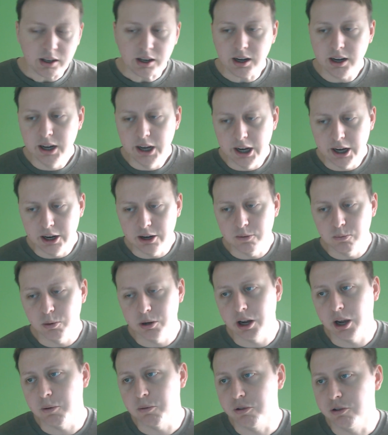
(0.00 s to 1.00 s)
And
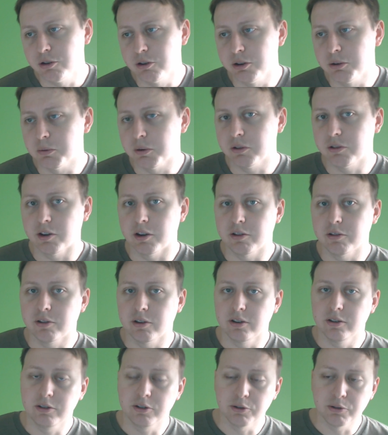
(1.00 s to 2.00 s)
what I was doing was I was
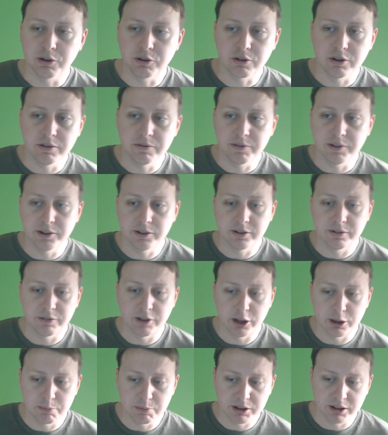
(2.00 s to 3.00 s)
doing greenfield
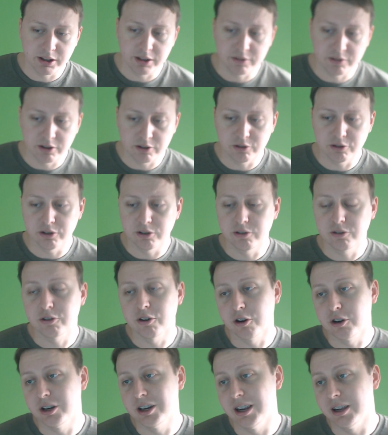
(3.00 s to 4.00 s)
development. They essentially
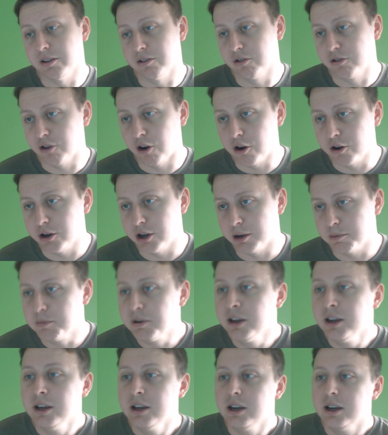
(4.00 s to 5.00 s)
started a startup
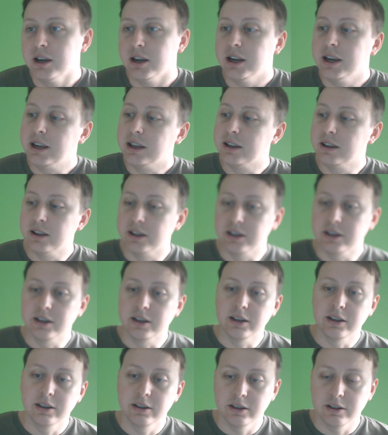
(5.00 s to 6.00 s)
in
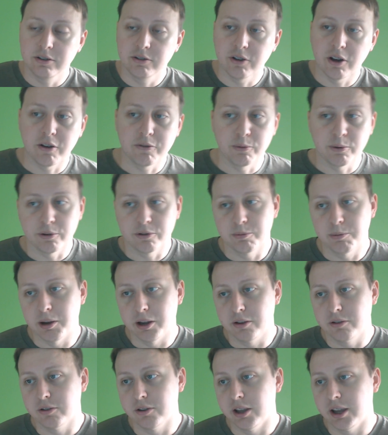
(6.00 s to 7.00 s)
the software
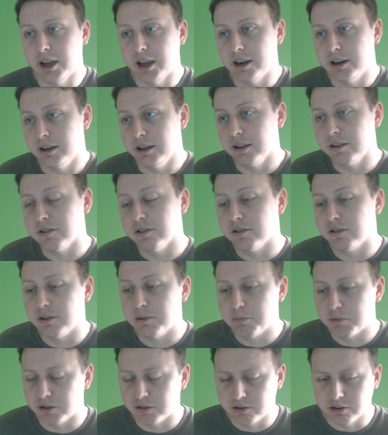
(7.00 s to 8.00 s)
space. They had an
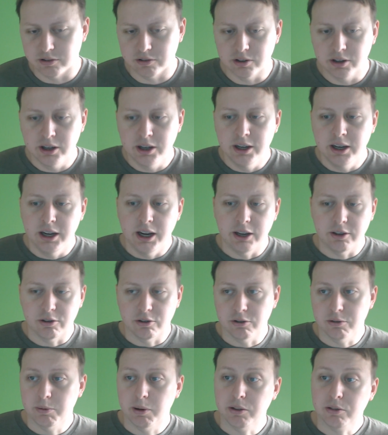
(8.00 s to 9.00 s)
existing business. And so
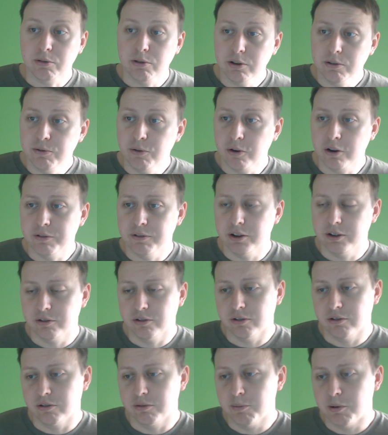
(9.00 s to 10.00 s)
there's about three or four of us
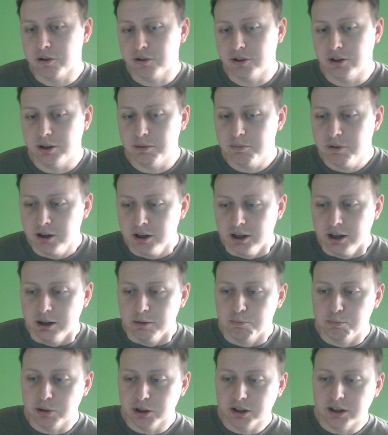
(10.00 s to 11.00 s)
on a small team
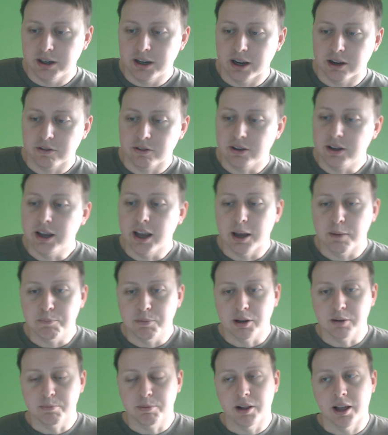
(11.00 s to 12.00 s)
building out the
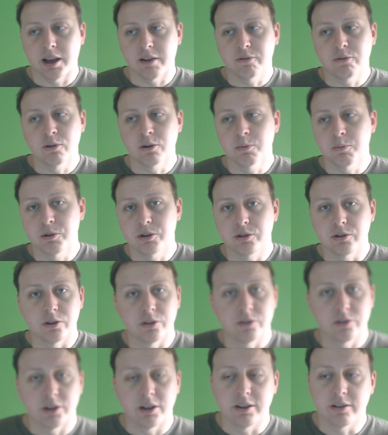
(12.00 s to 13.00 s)
Epic platform, which
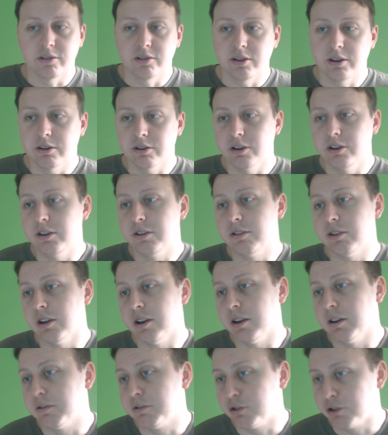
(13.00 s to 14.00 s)
is a series
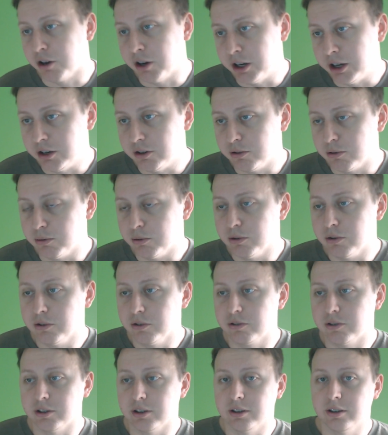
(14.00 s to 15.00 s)
of training
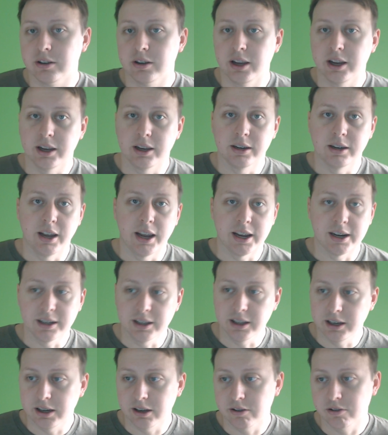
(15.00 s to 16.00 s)
tools and, and
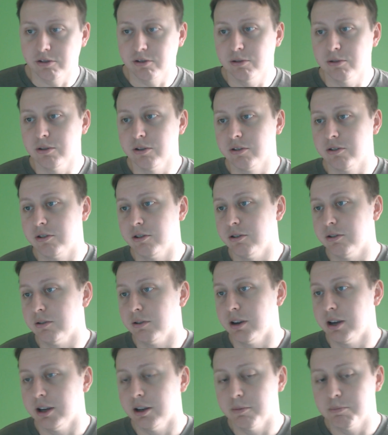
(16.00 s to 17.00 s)
analytics tools to
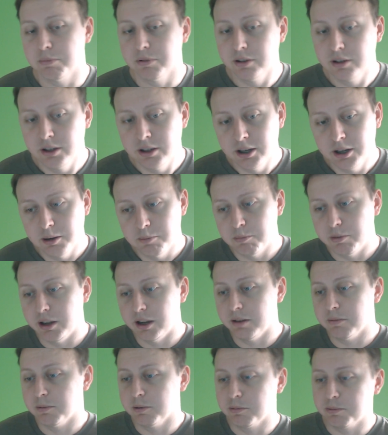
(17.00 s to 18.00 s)
help be
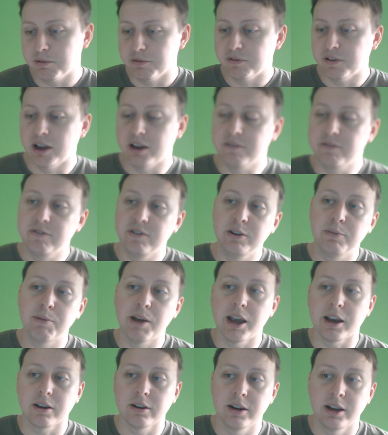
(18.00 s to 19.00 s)
able to provide
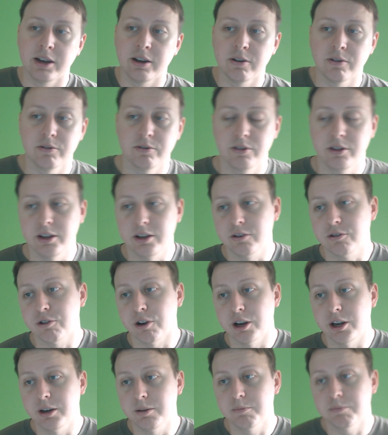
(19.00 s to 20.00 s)
feedback on how the
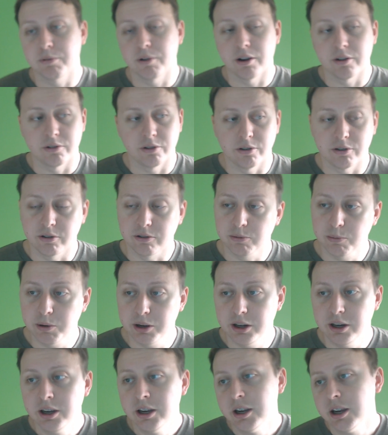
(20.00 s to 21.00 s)
training processes
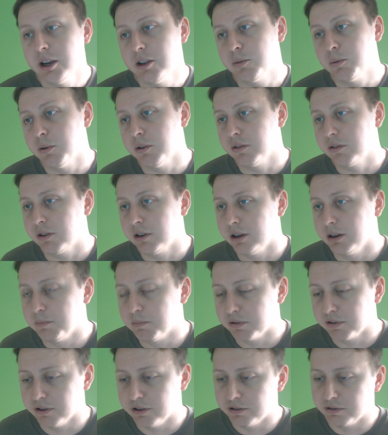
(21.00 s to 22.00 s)
went, as well as can
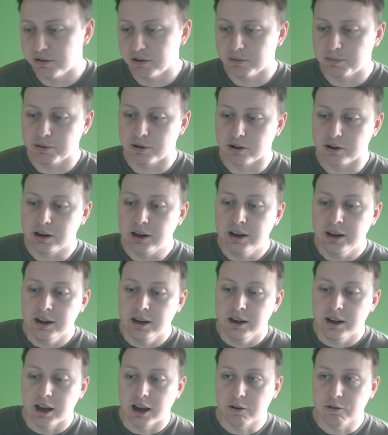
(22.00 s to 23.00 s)
improve upon.
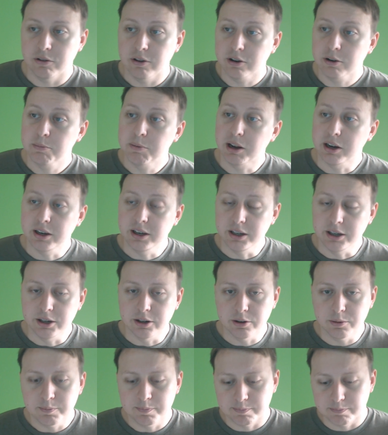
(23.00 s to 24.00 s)
I was there about a
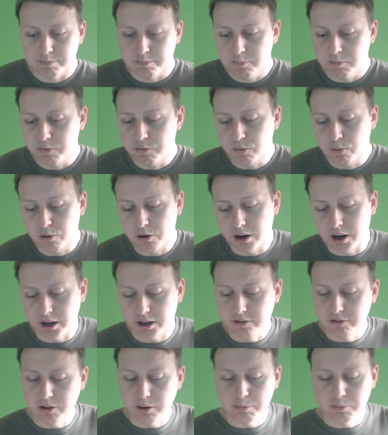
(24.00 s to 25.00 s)
year before I
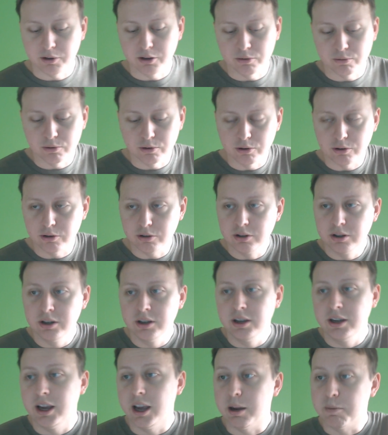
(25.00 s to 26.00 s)
accepted a role
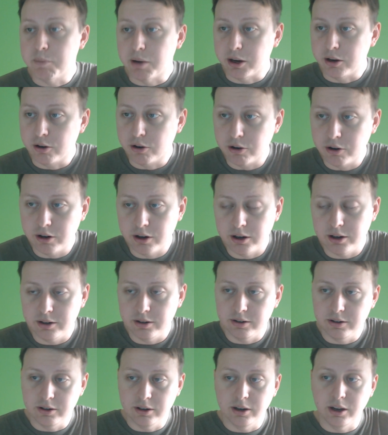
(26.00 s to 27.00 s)
at my current
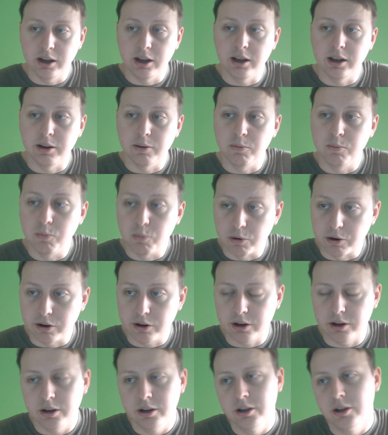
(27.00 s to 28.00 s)
uh,
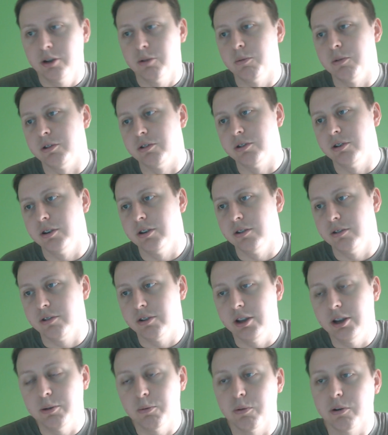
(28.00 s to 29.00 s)
work, which is
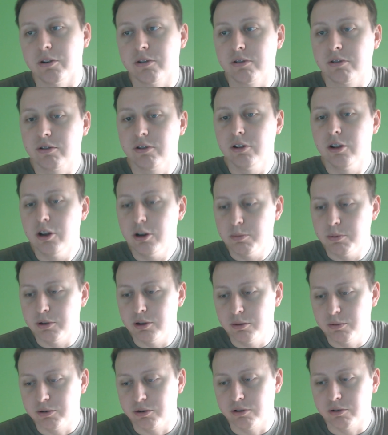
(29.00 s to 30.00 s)
It Works
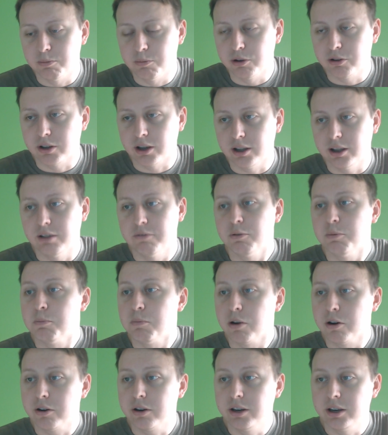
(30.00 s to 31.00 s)
Global, which is a multi-level
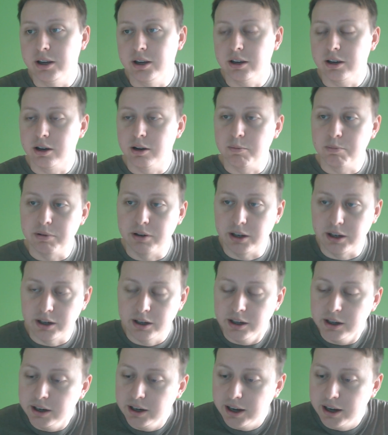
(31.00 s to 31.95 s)
marketing company.